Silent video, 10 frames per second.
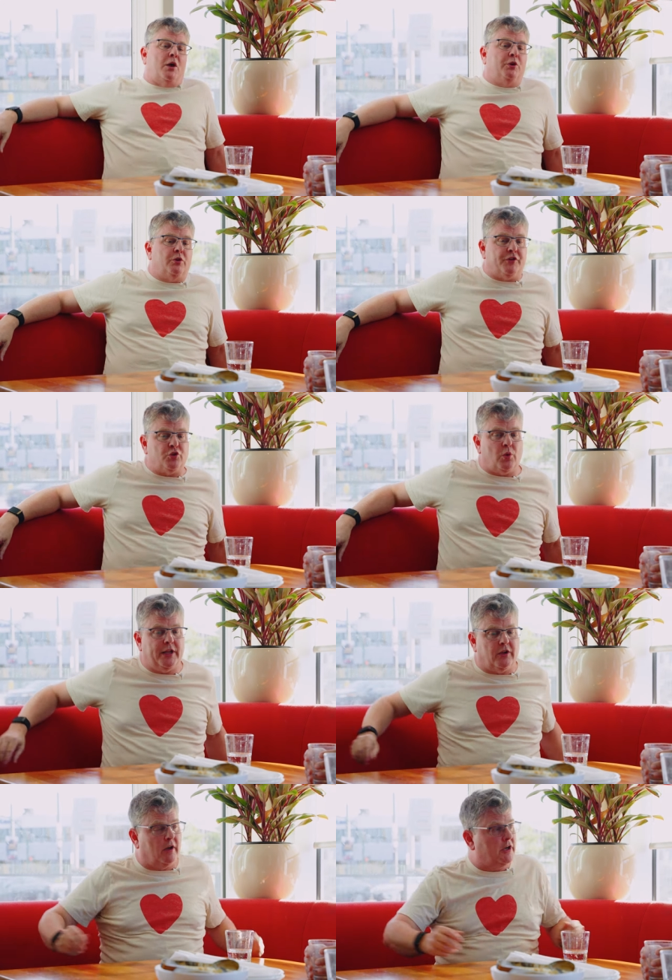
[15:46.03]
And we do it for
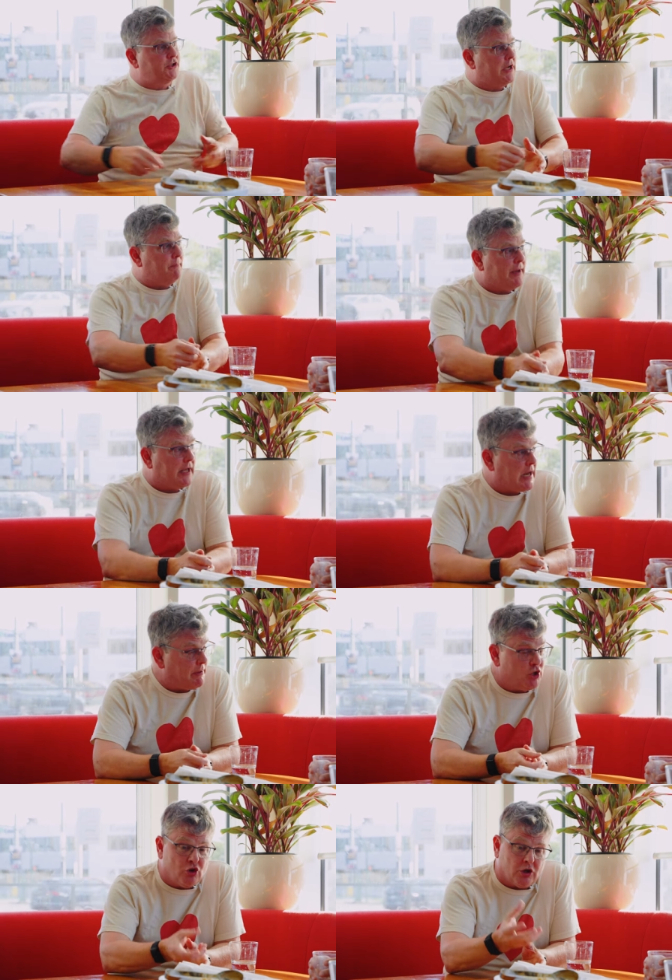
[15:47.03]
twenty dollars. You come pick it
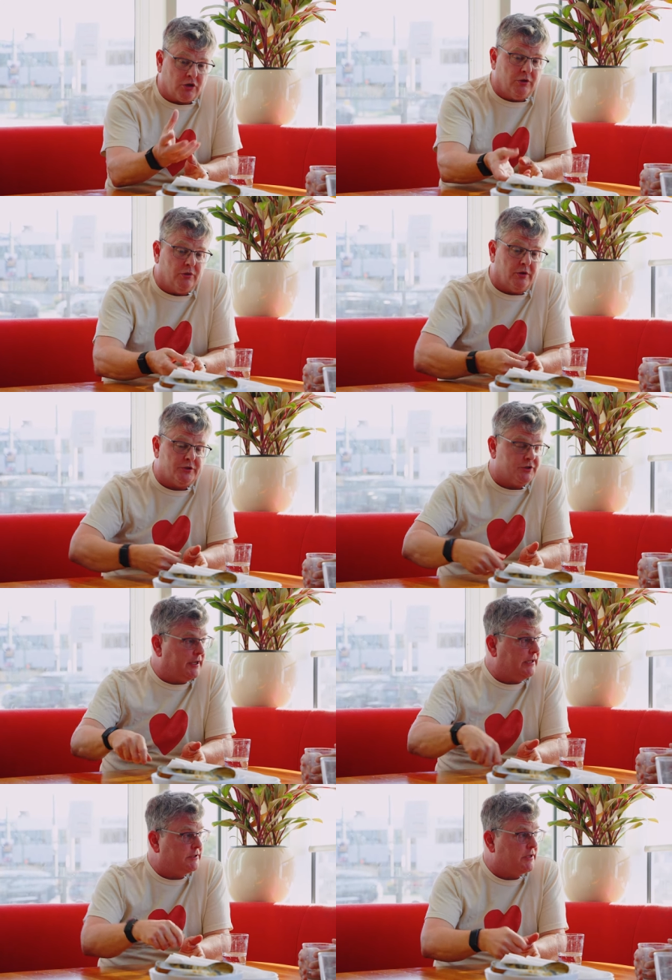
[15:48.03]
up and you cook the noodles,
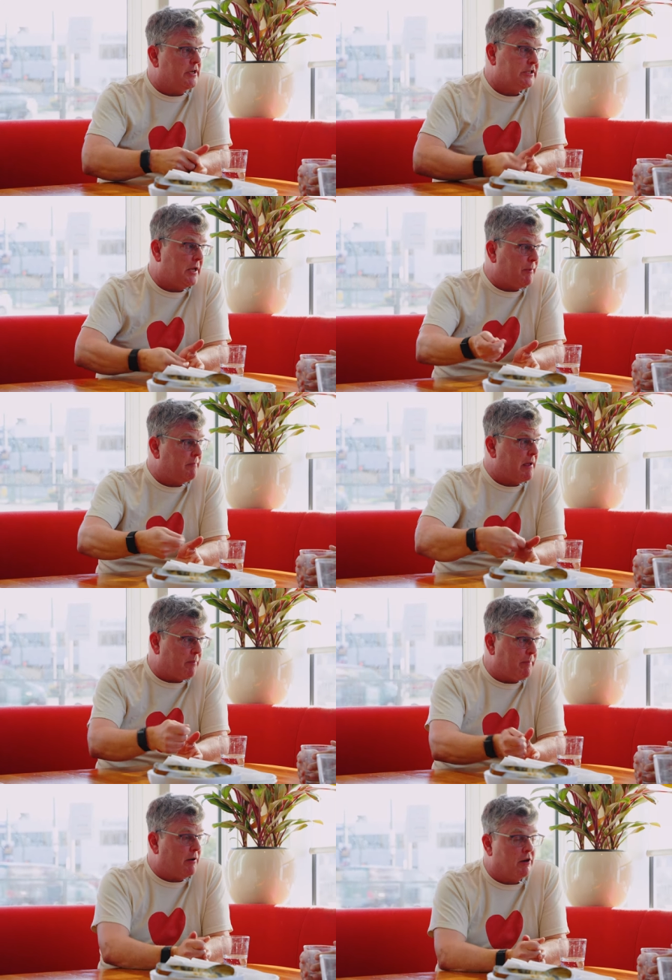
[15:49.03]
heat the sauce up, and,
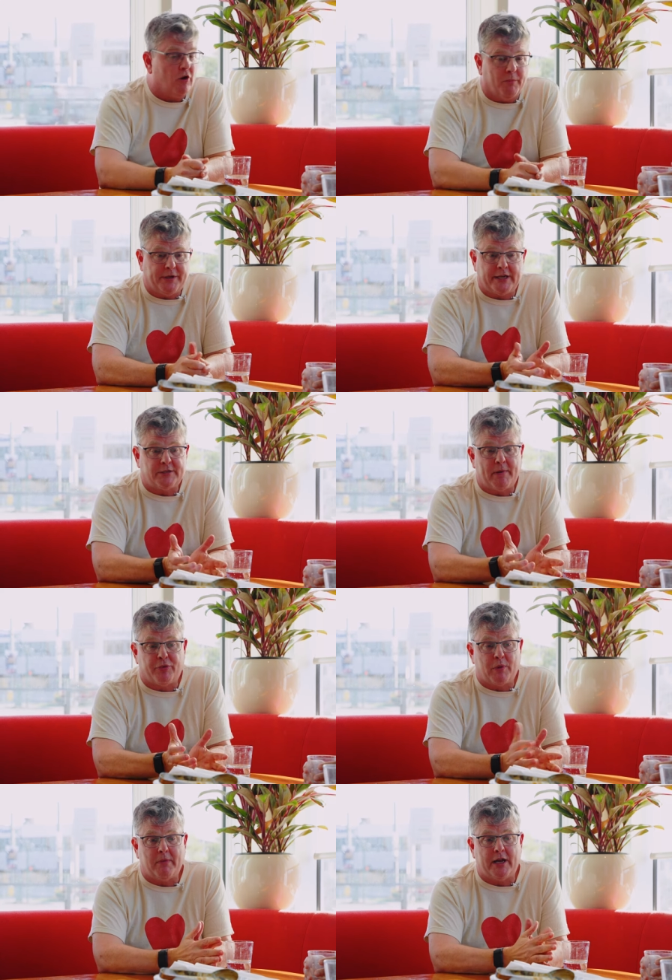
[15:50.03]
and prepare it at home. It takes
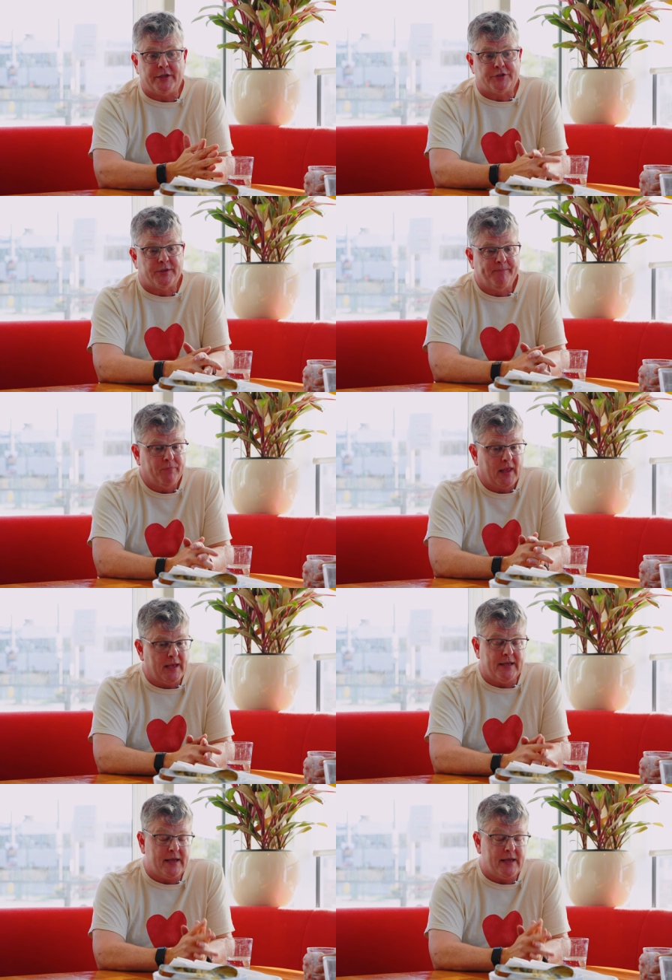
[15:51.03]
about three minutes. It,